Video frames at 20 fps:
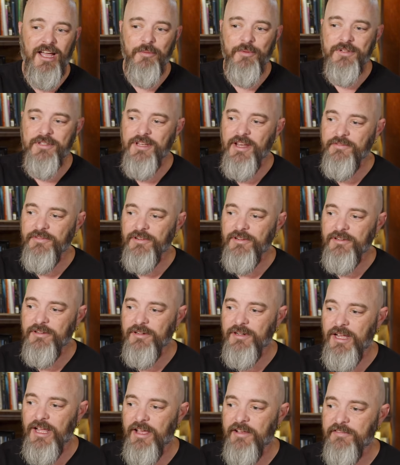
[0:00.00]
I would
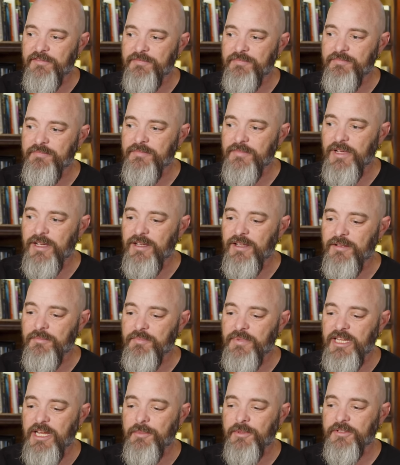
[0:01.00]
never have uh,
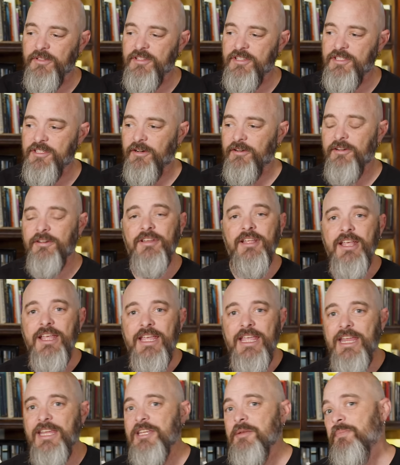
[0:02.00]
been able to start
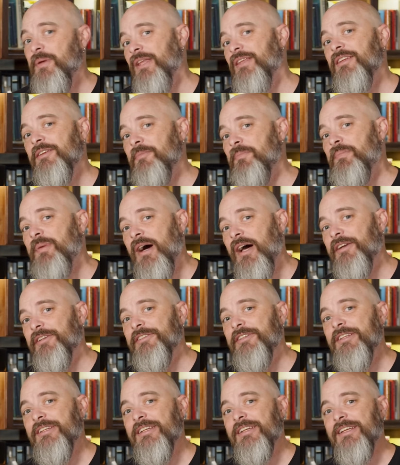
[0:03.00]
independent
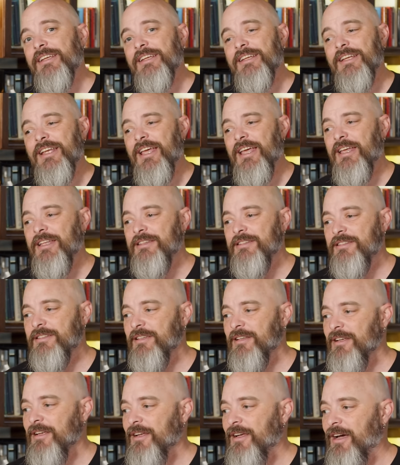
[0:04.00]
bottling, and
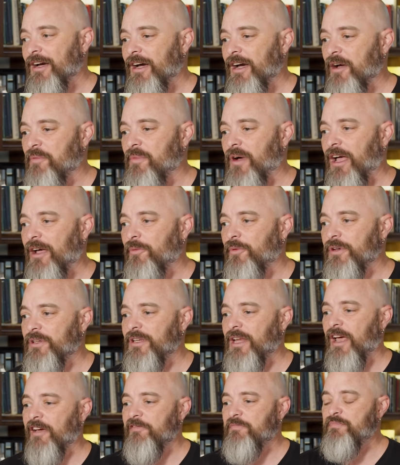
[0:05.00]
um, I
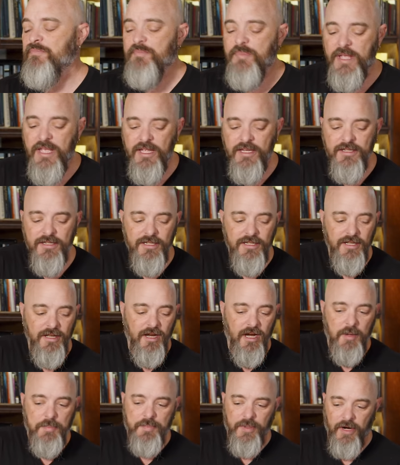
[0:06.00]
wouldn't have been
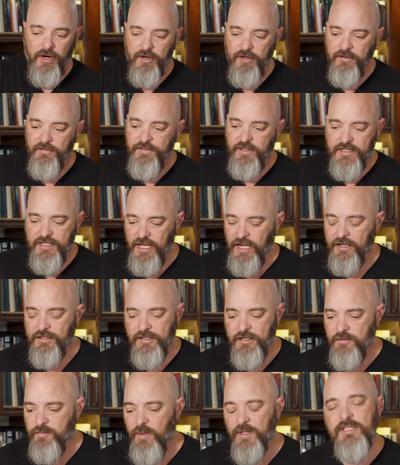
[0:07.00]
a part of the
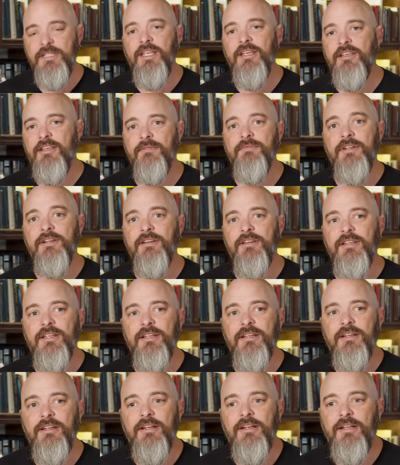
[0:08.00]
Texas whiskey
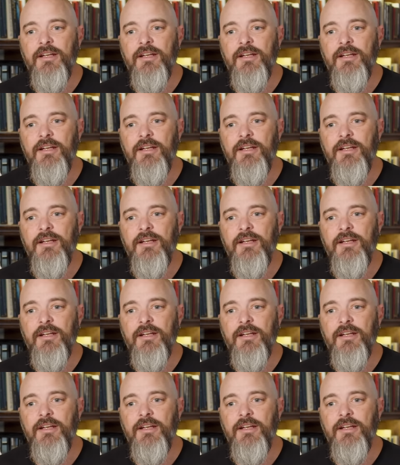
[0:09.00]
community